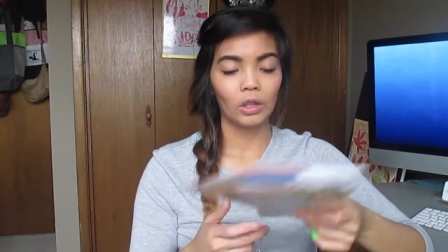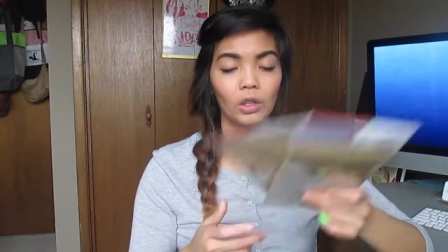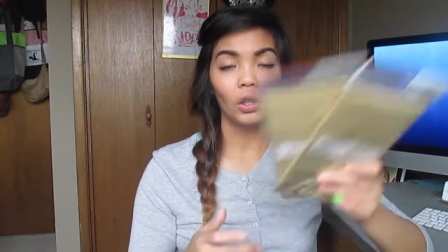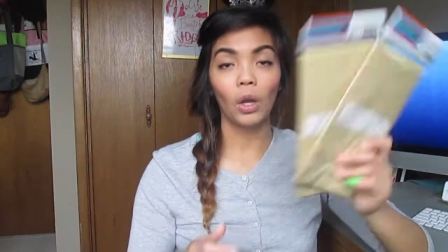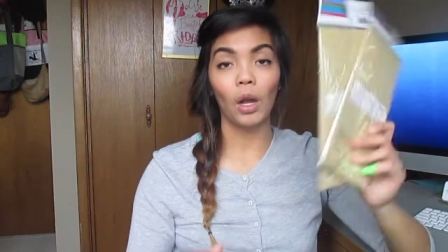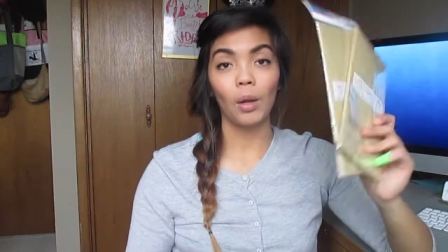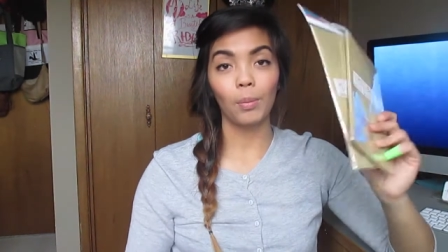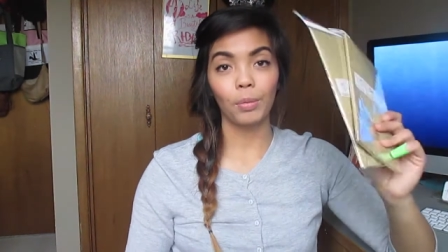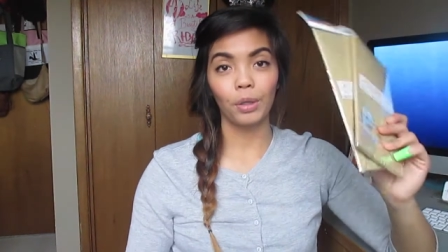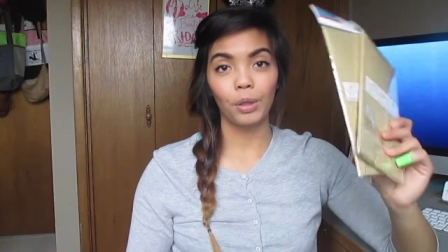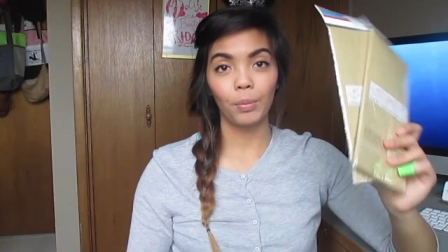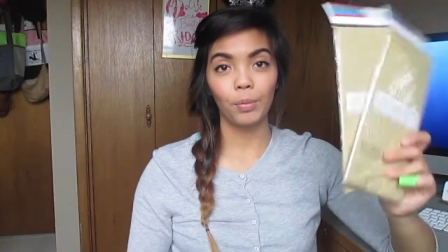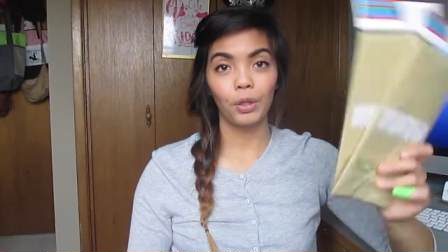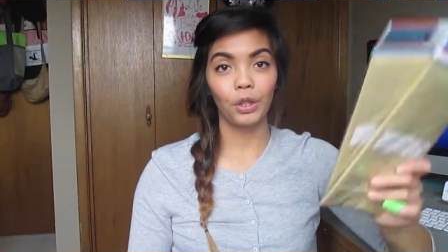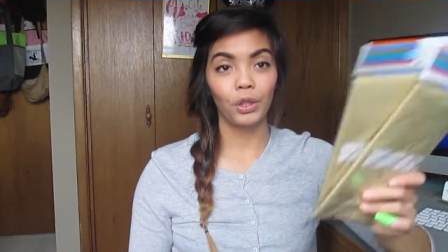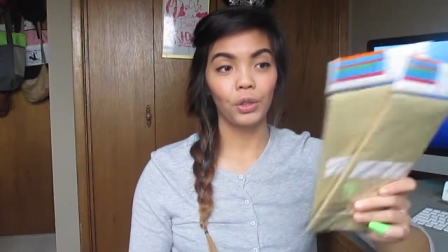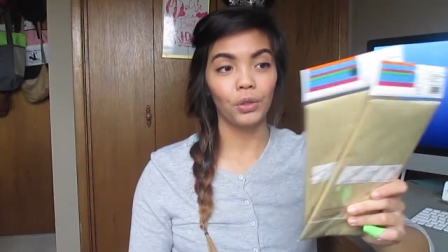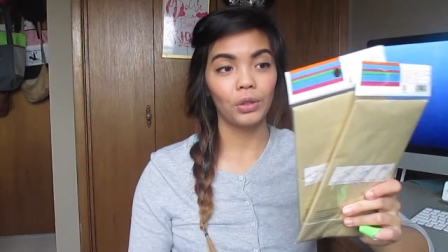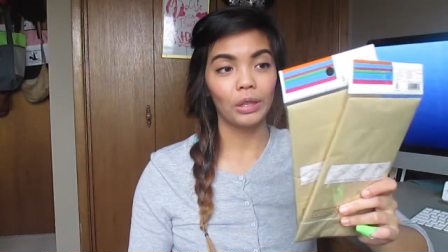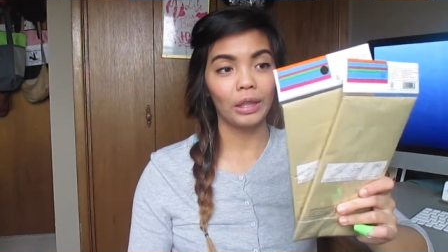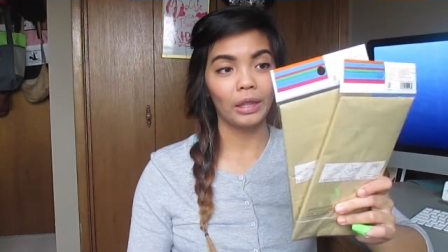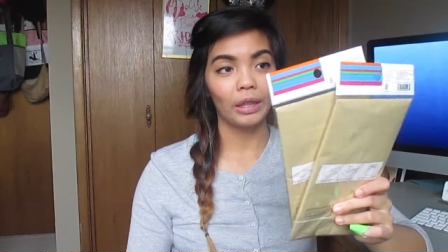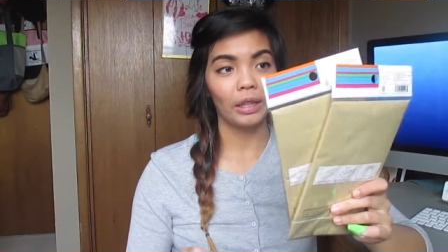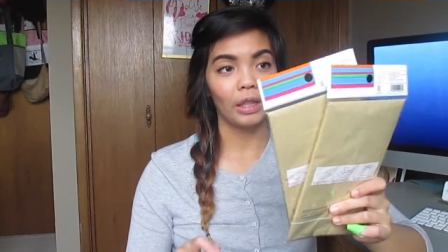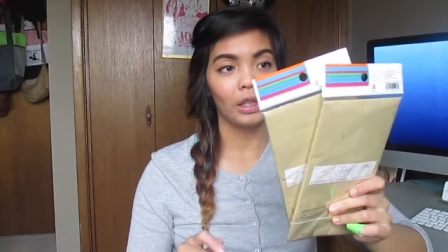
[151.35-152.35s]
So I'm going to be
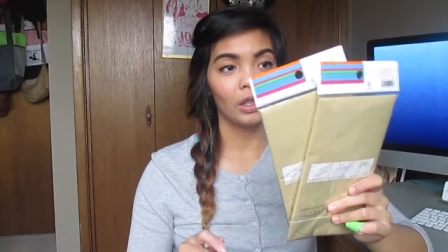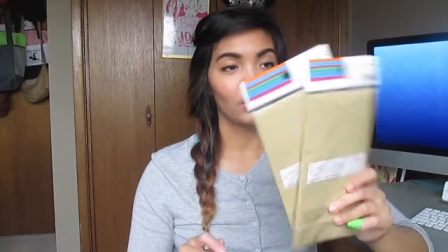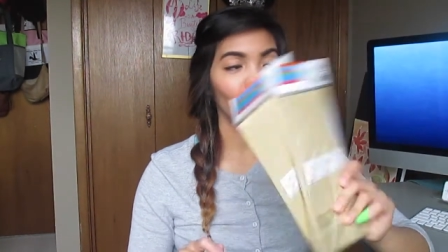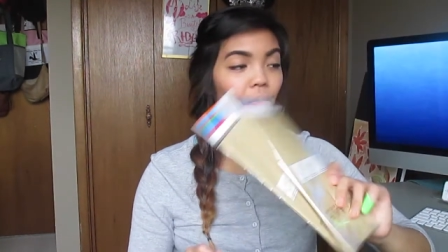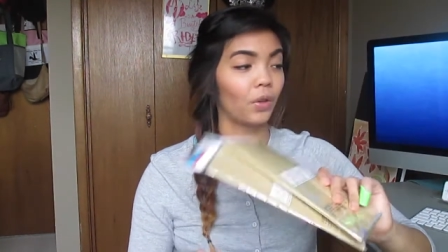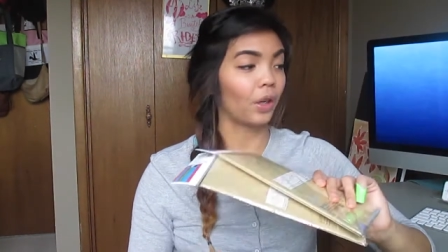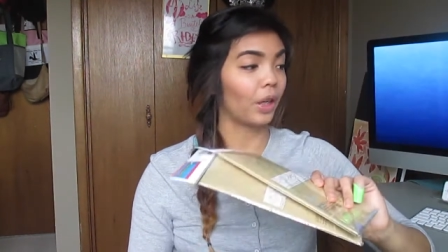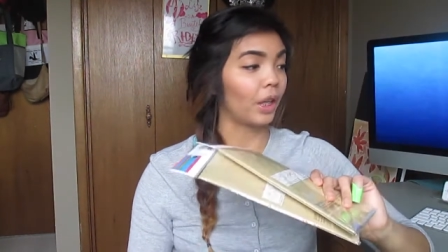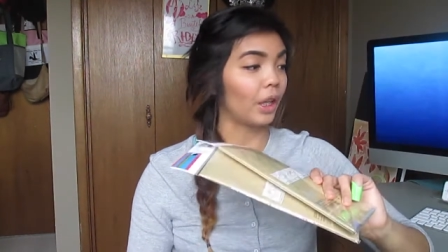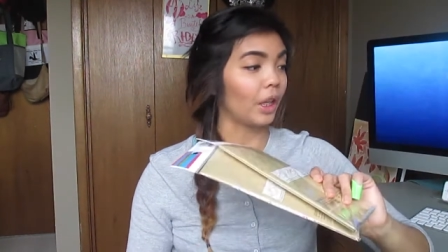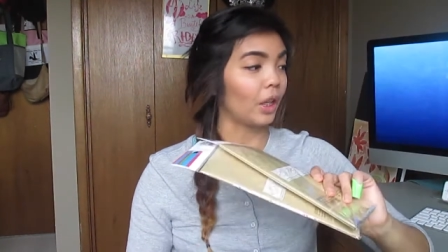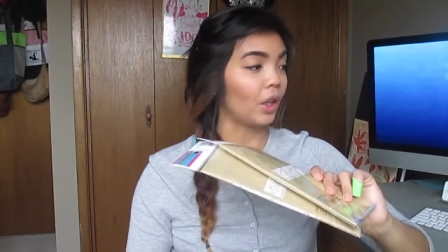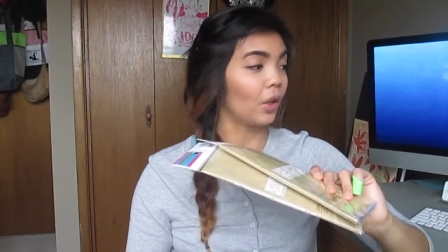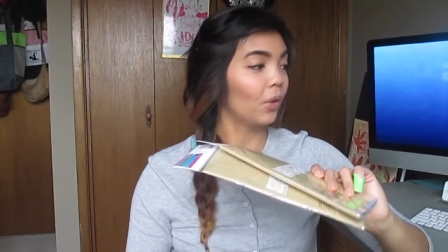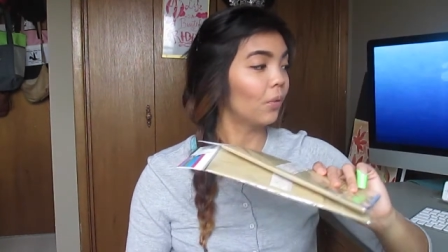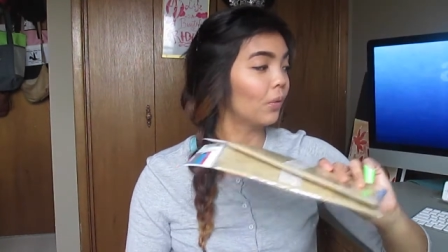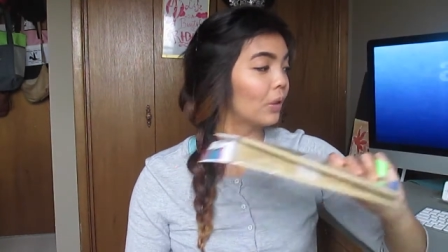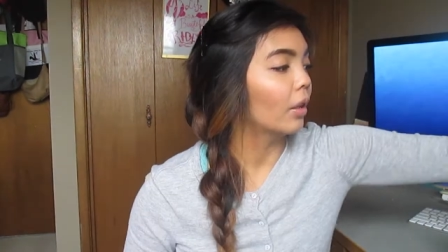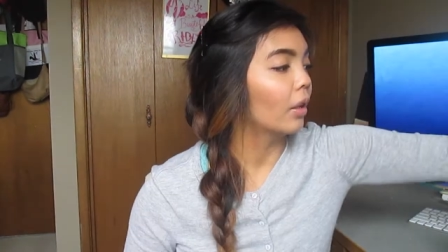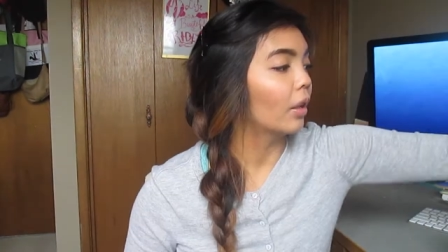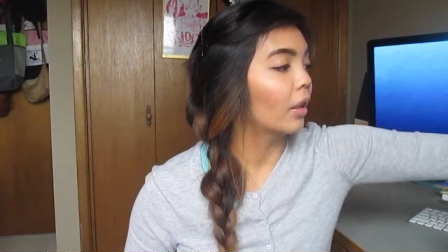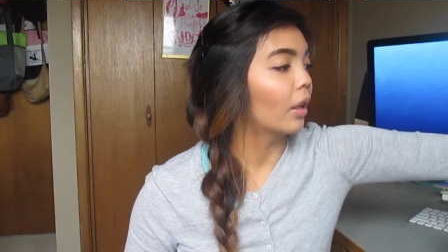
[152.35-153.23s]
using these for gifts.